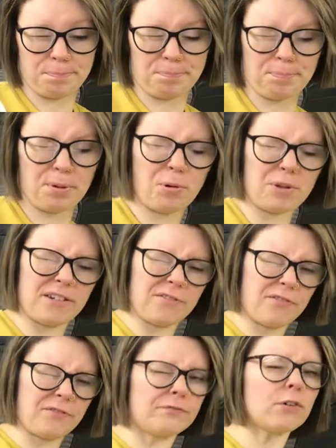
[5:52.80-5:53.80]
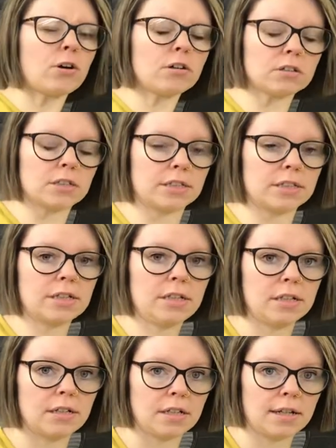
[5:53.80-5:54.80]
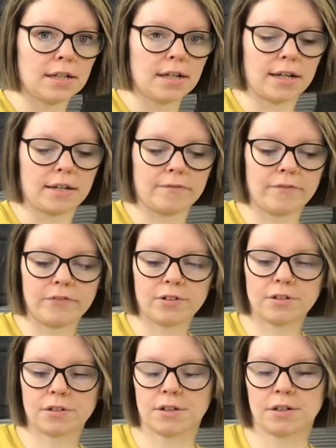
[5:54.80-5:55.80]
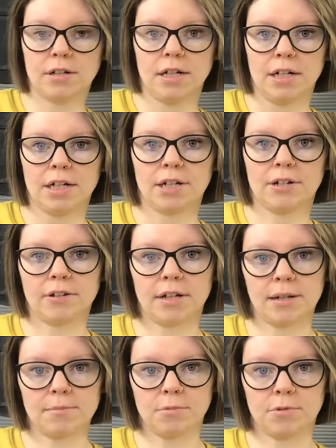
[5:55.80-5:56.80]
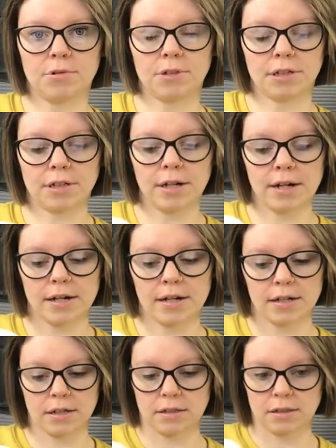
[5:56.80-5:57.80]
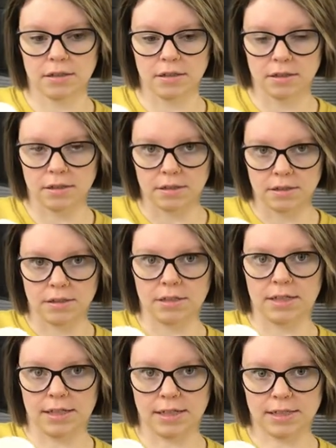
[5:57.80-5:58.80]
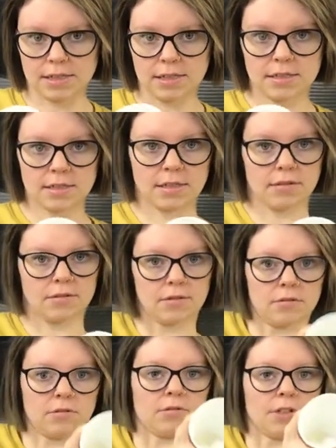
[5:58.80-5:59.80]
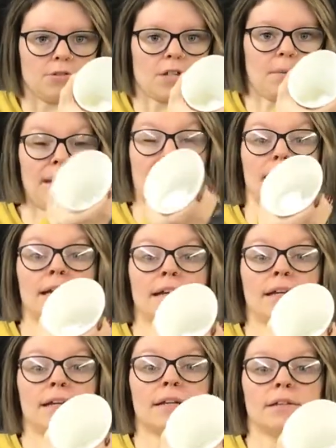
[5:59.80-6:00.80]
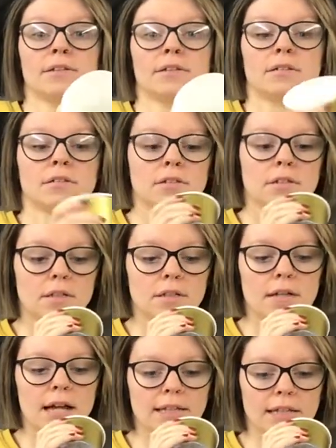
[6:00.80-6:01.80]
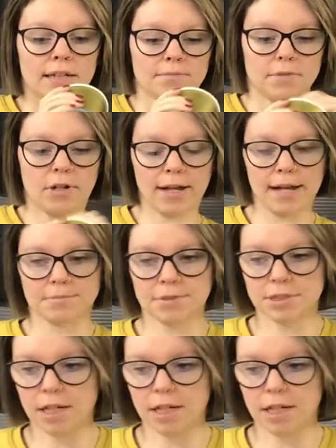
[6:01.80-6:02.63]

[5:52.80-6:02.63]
pulling fuller and further create more distance? You tell me. Nothing. Okay, so